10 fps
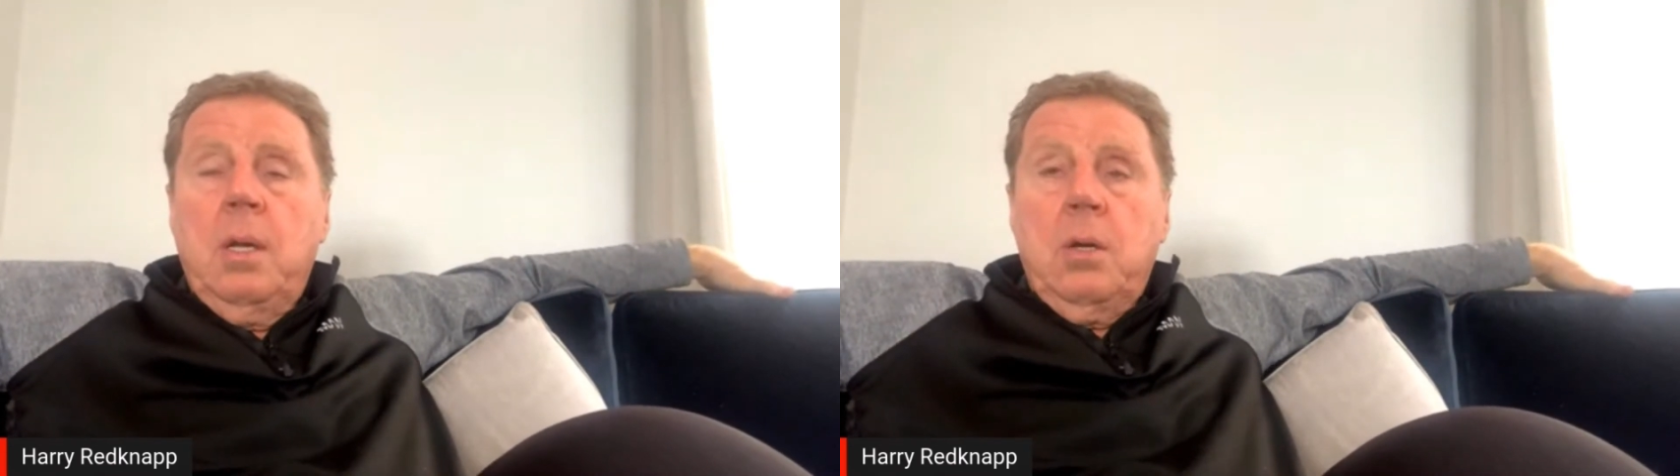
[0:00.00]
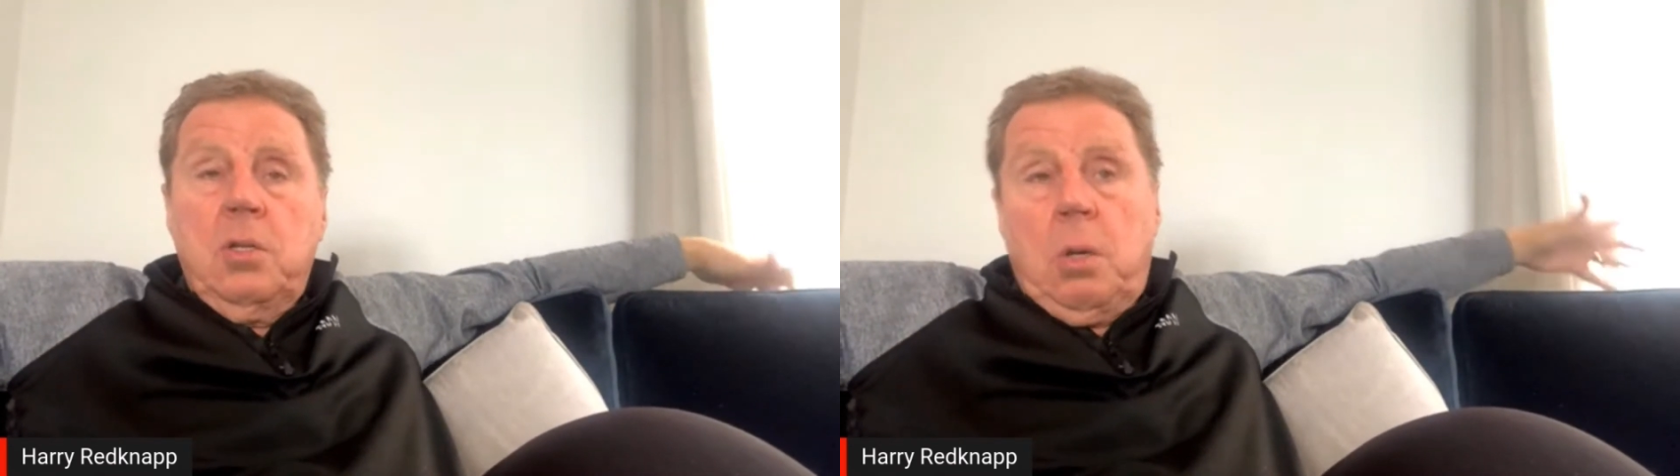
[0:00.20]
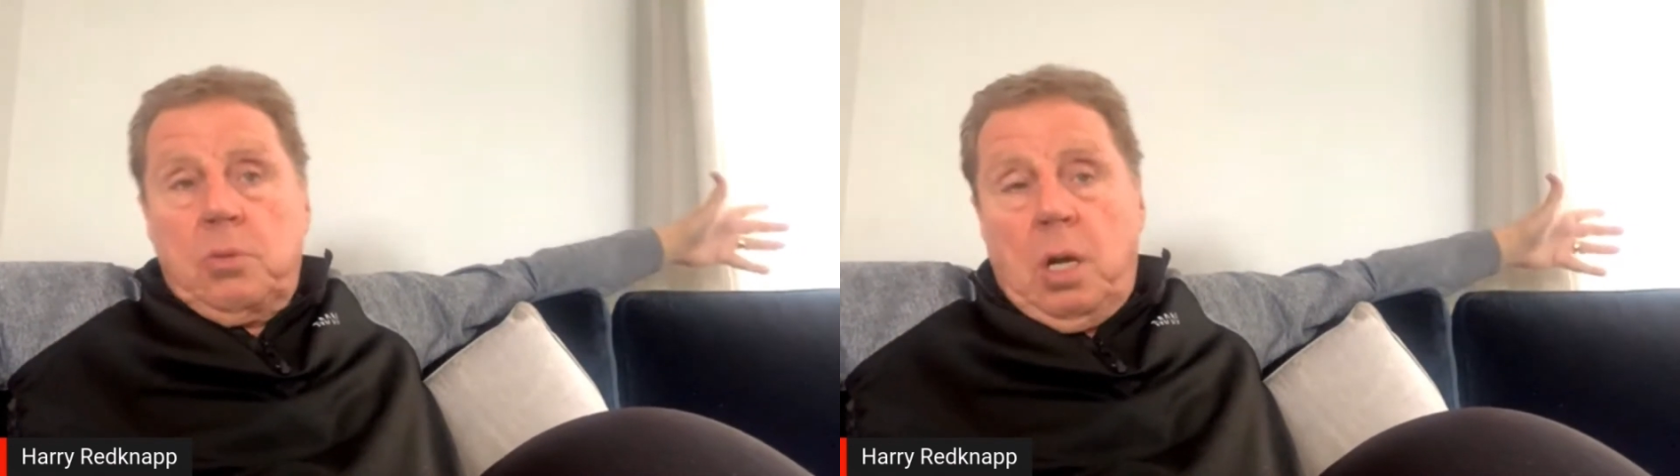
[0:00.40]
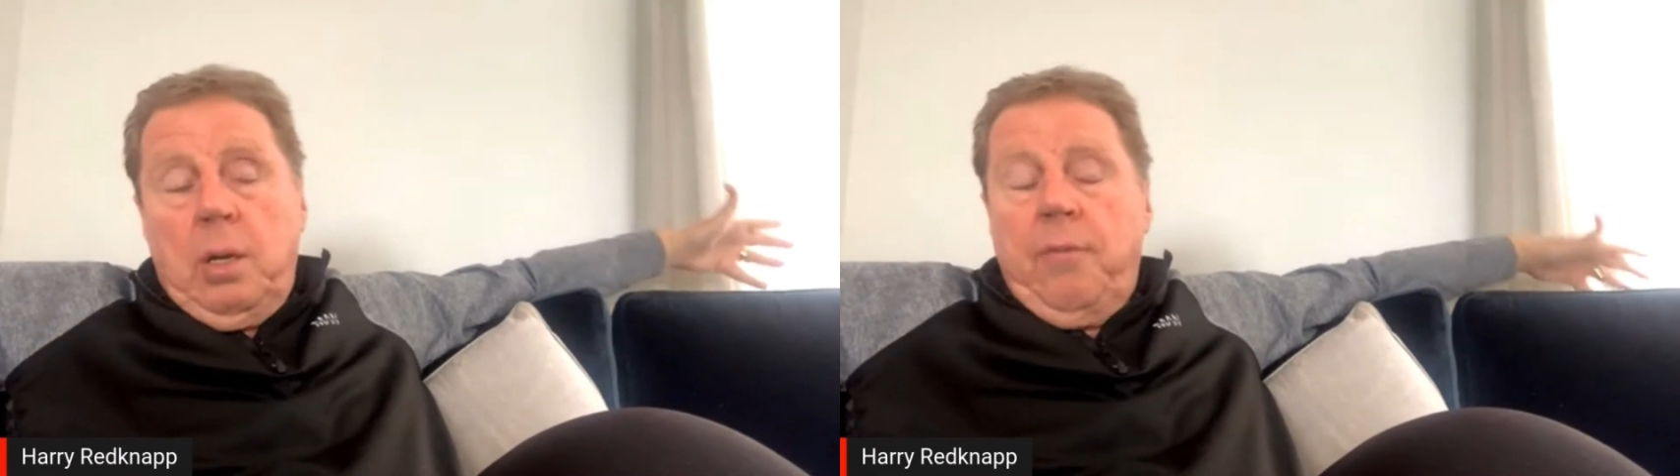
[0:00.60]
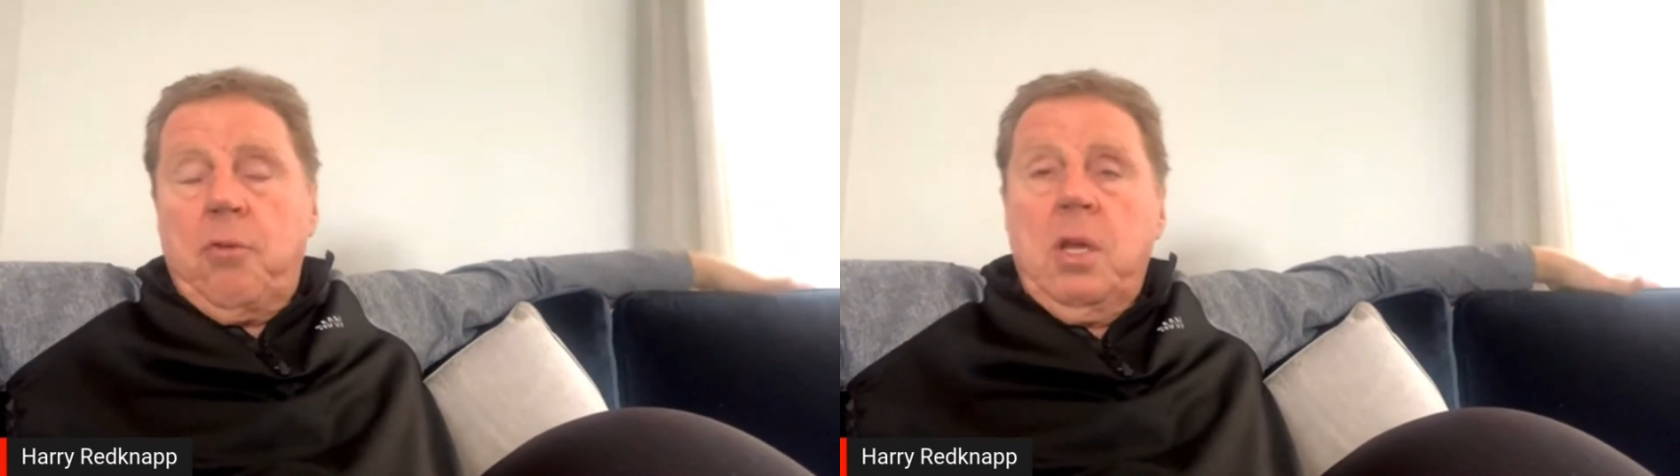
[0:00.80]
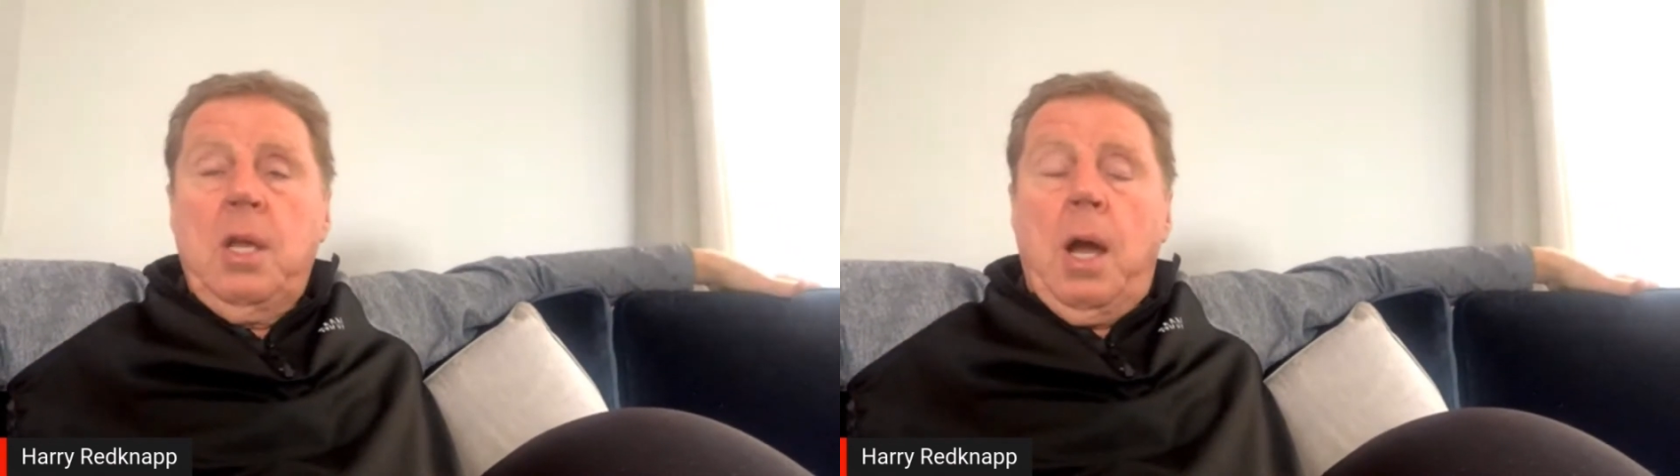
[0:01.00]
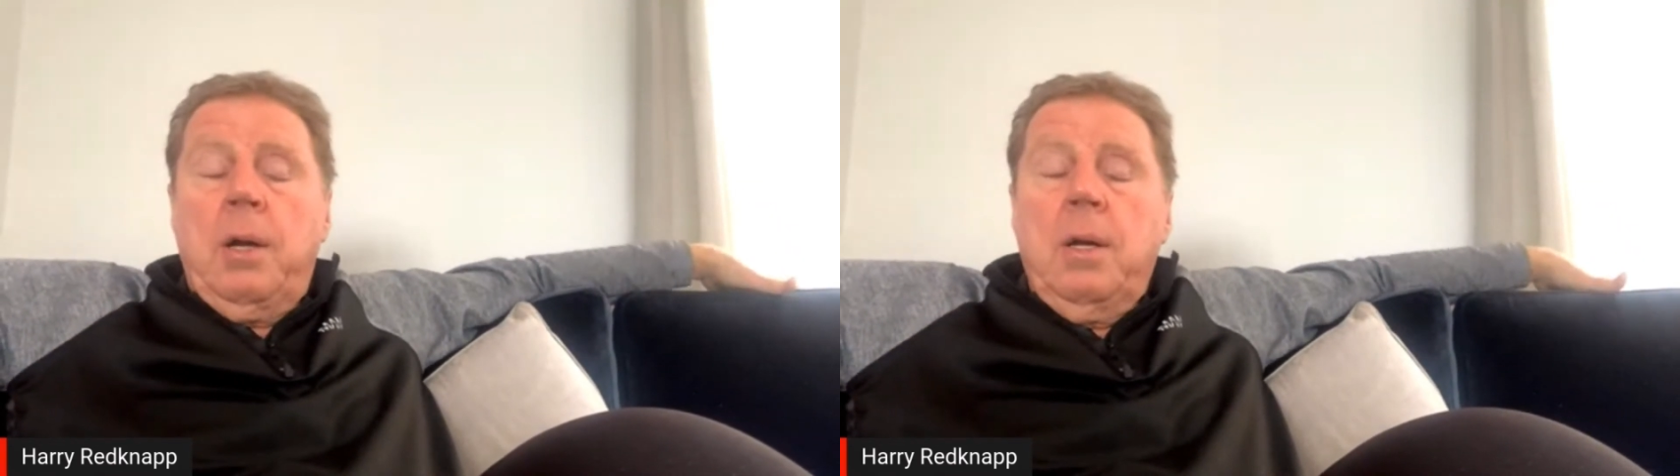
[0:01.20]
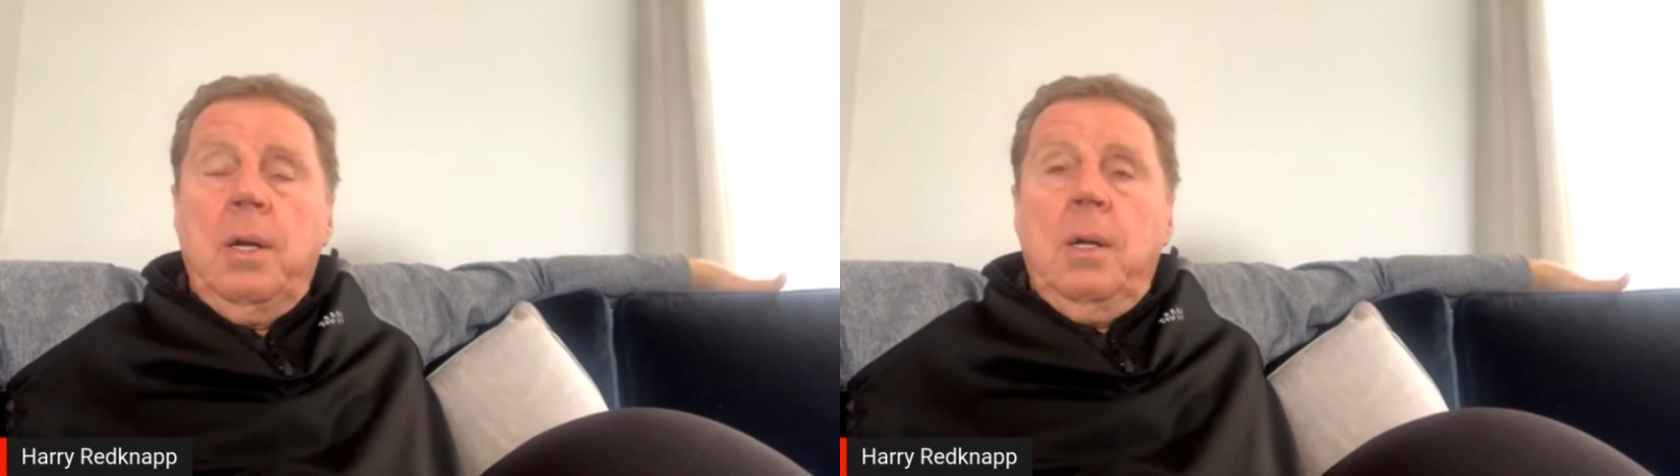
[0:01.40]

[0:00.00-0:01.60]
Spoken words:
because I was only very young.